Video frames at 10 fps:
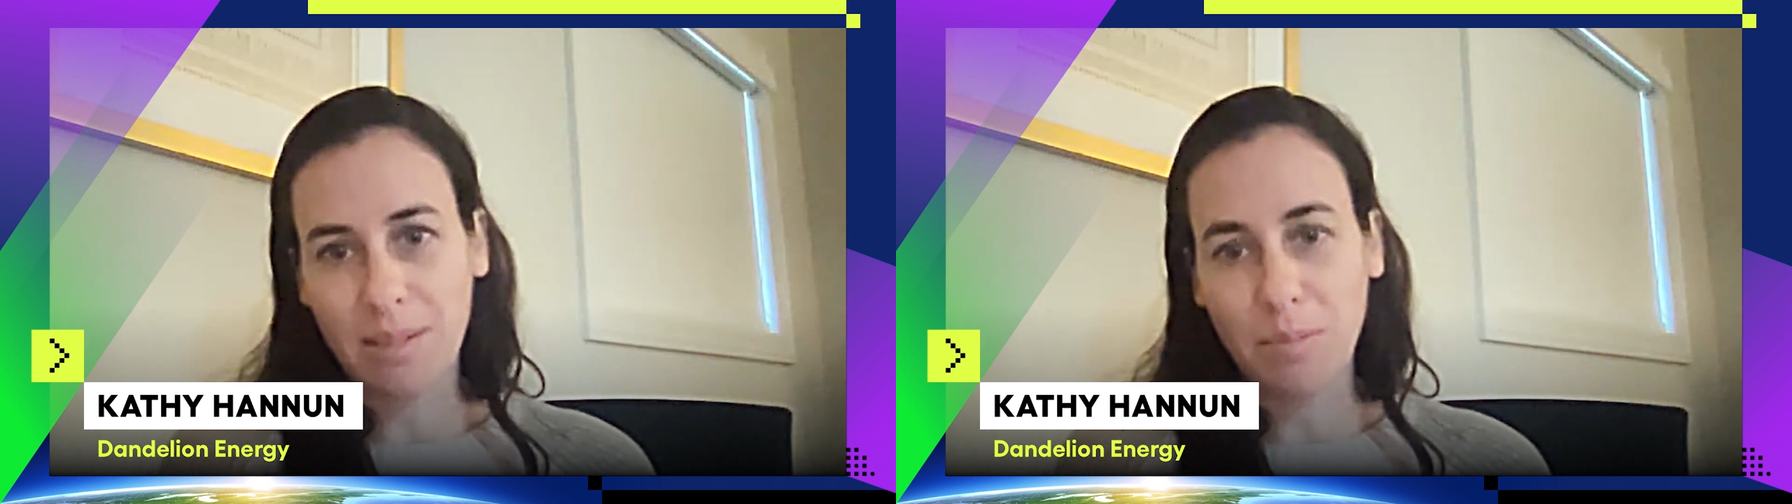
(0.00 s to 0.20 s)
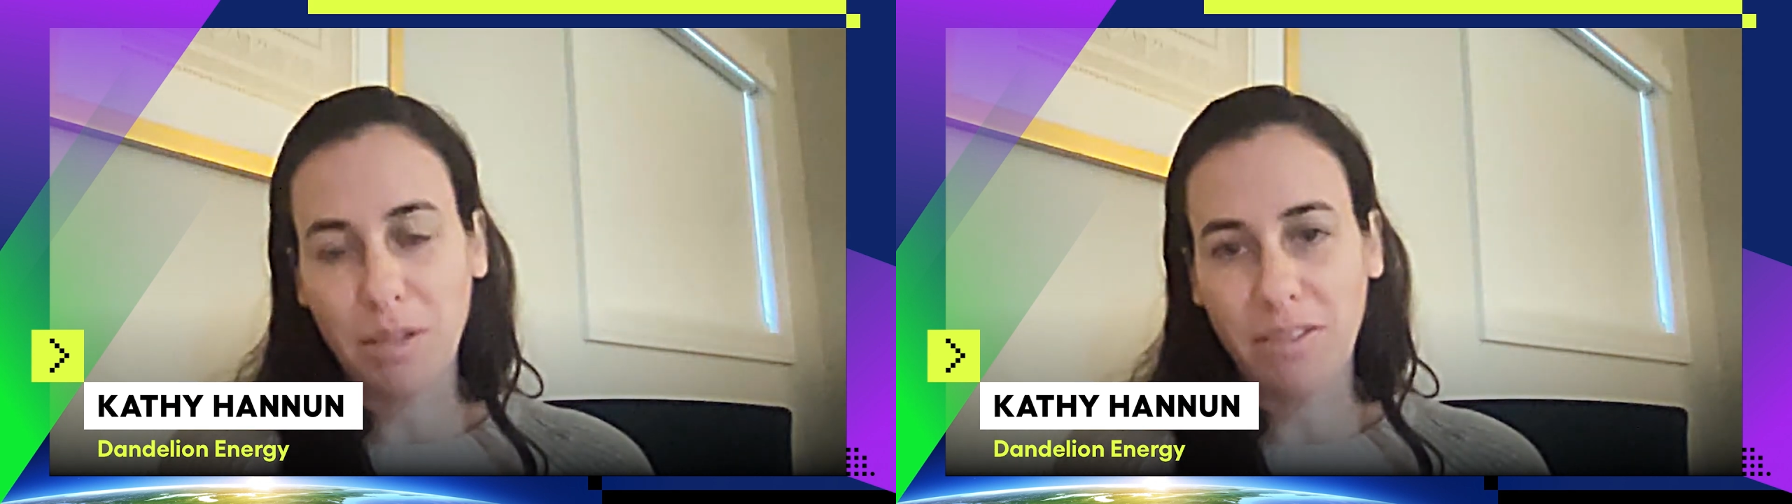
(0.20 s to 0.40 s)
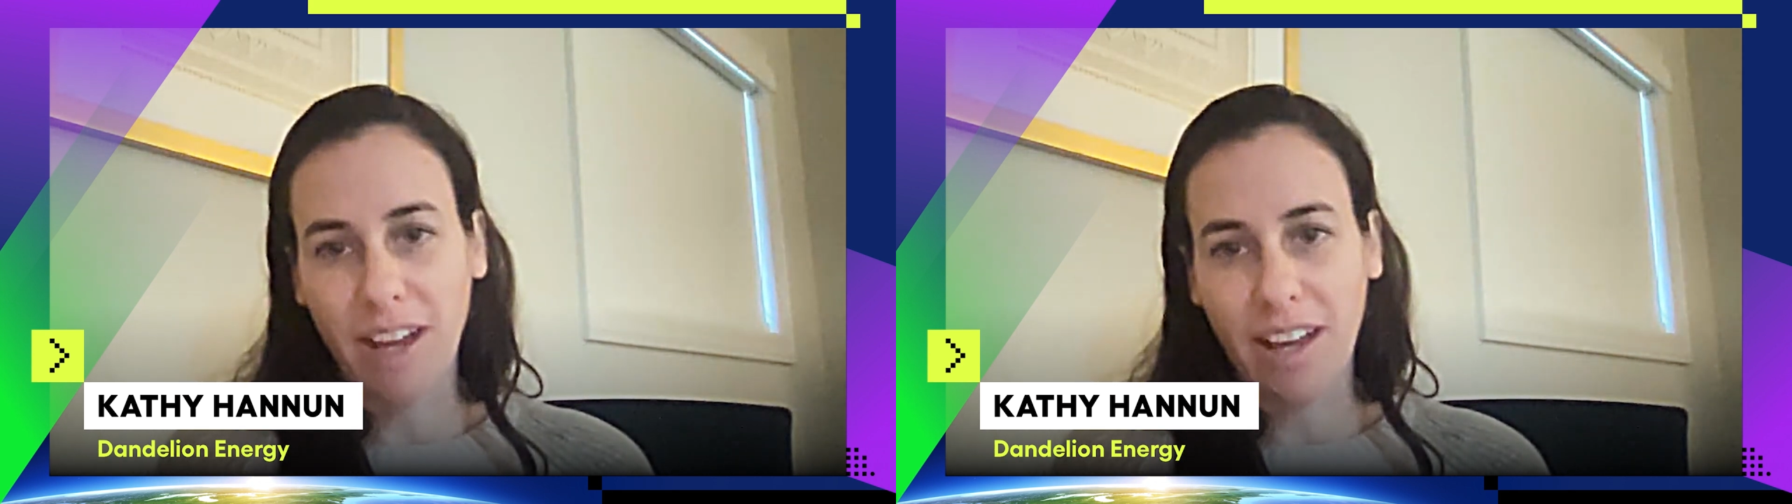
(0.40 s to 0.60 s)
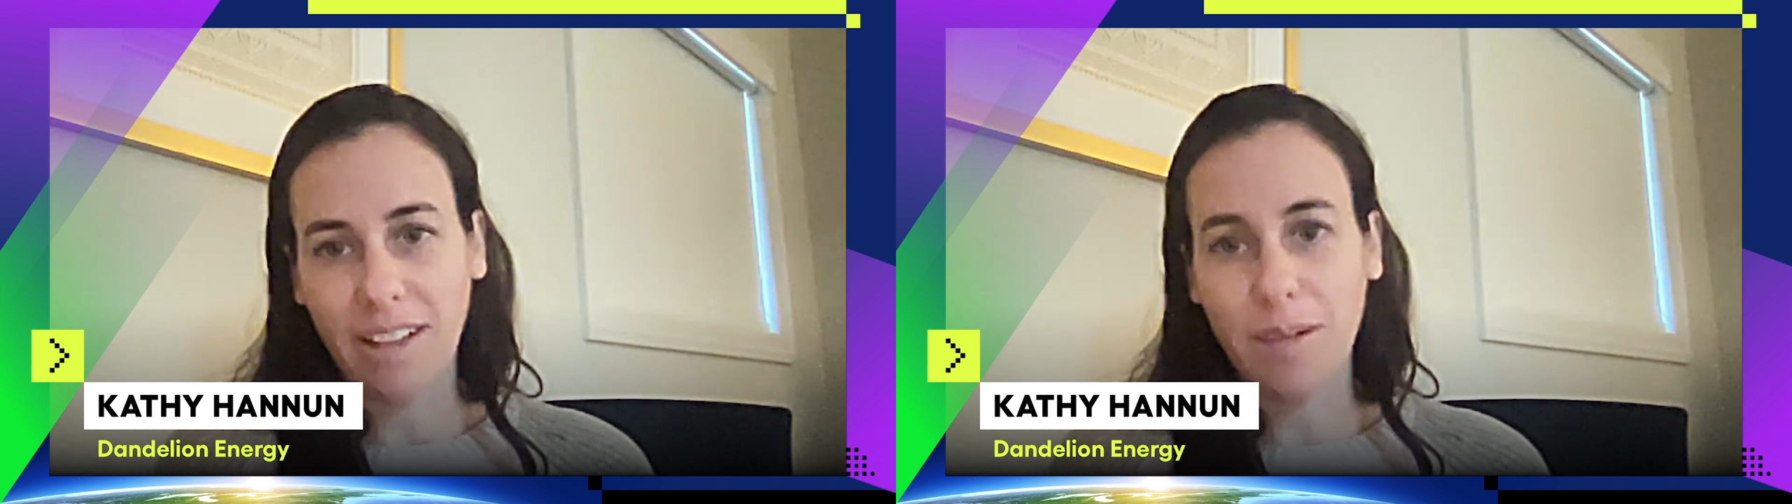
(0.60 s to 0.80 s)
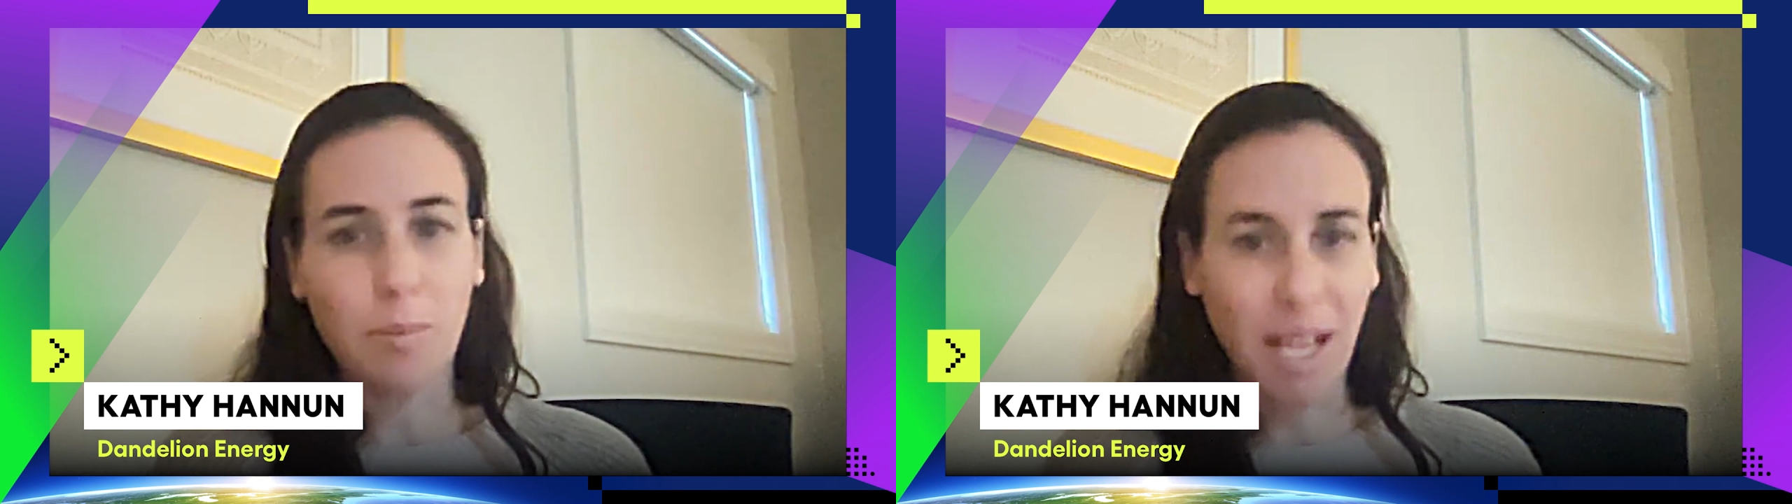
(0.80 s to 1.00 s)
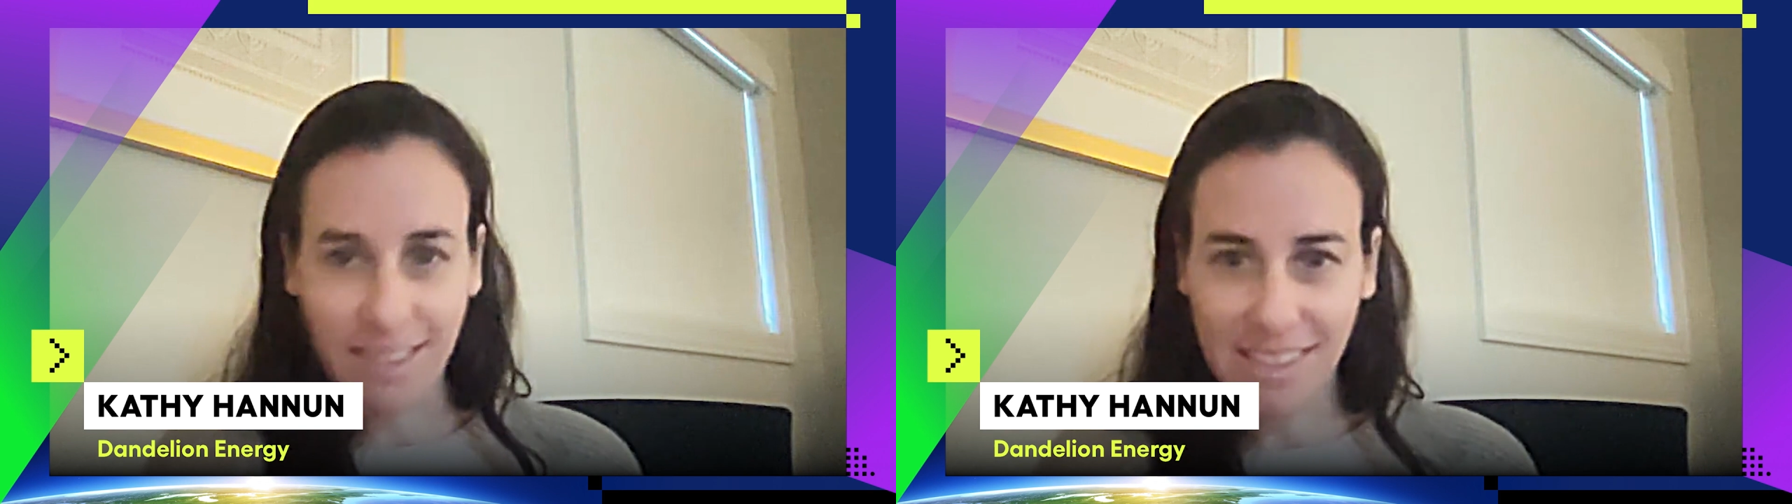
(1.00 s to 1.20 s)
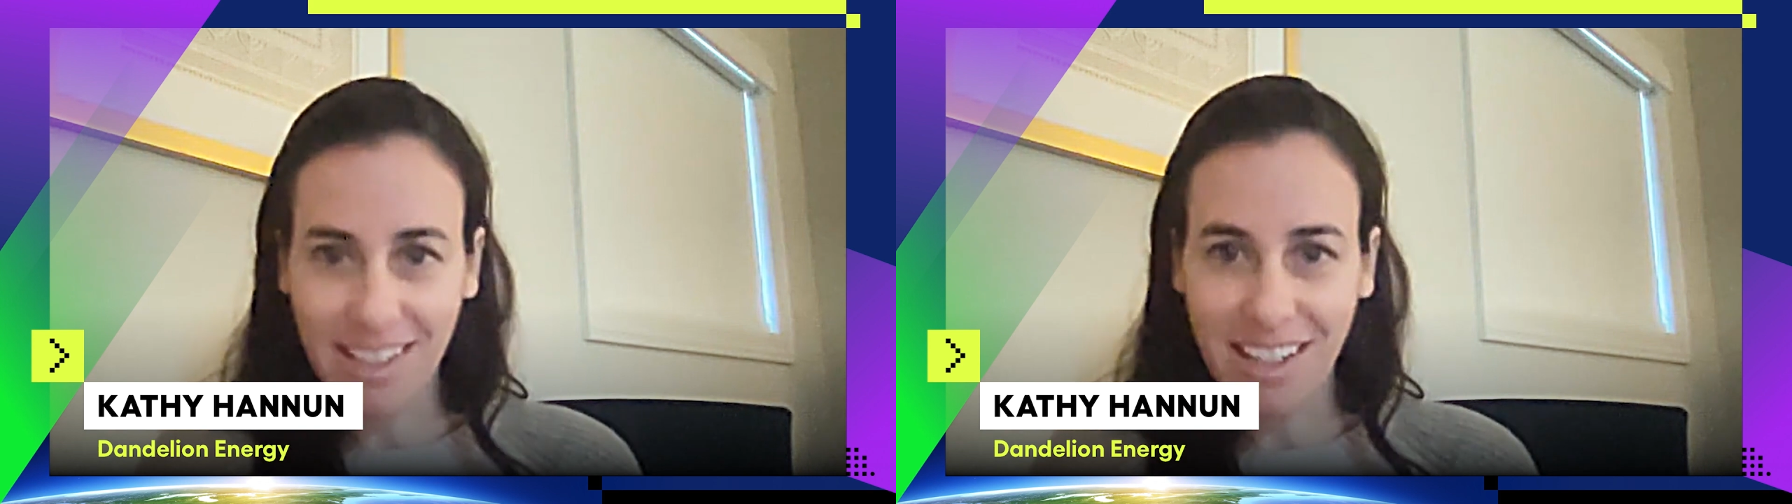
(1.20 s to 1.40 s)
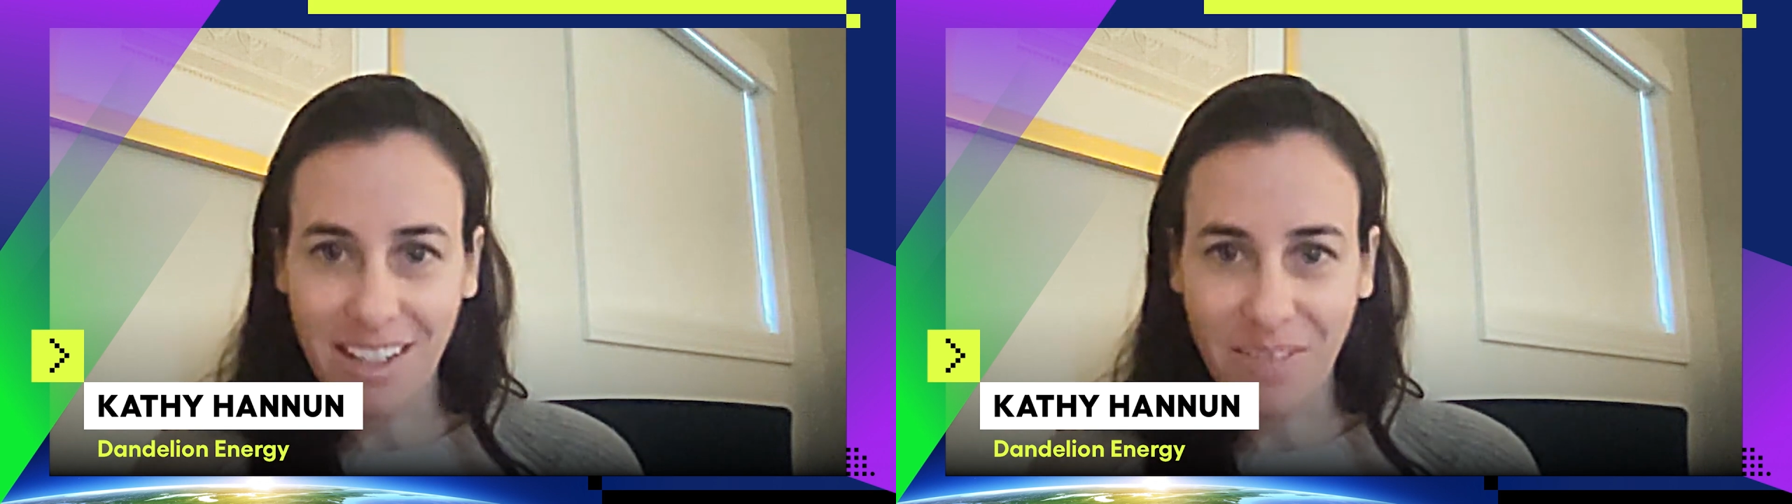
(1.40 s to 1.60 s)
simplifying
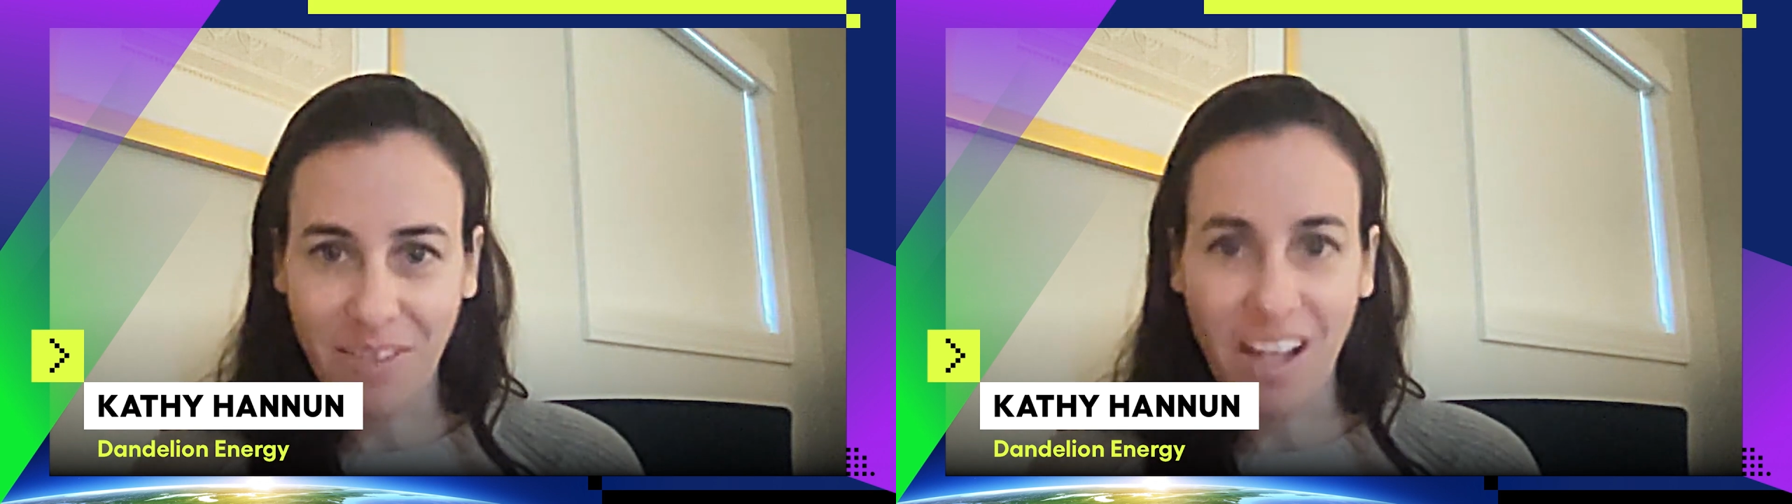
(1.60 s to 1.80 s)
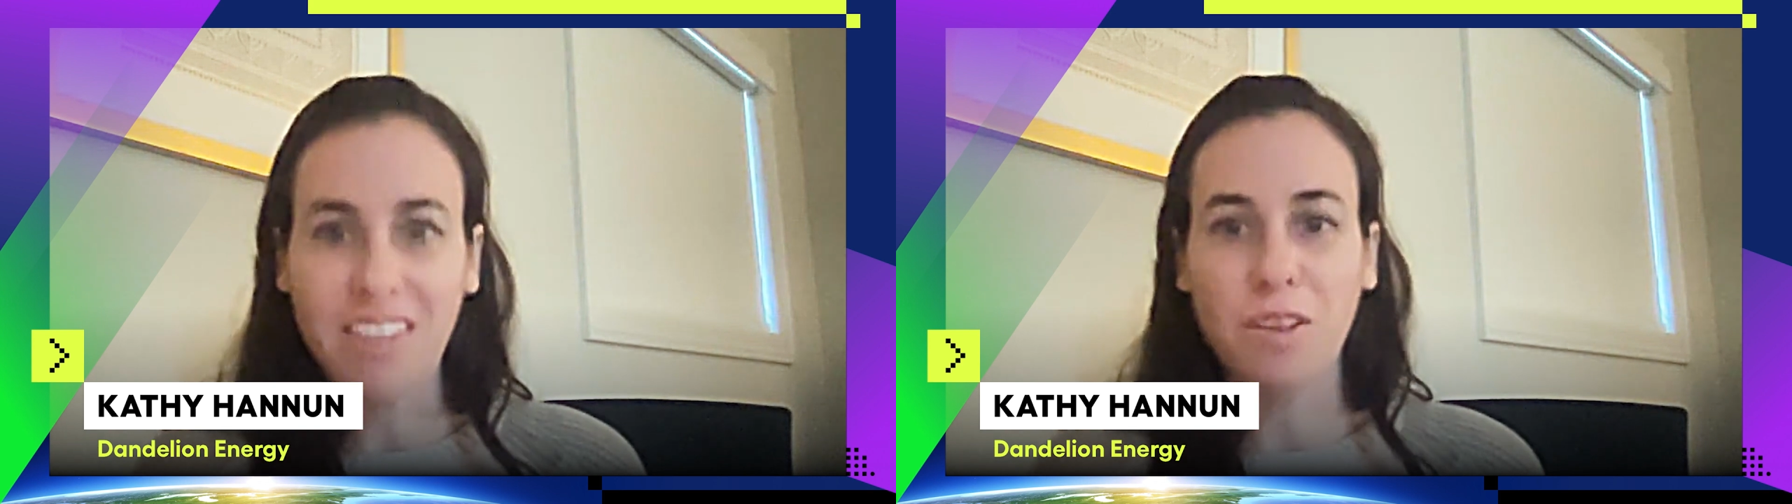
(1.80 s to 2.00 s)
complexity, right?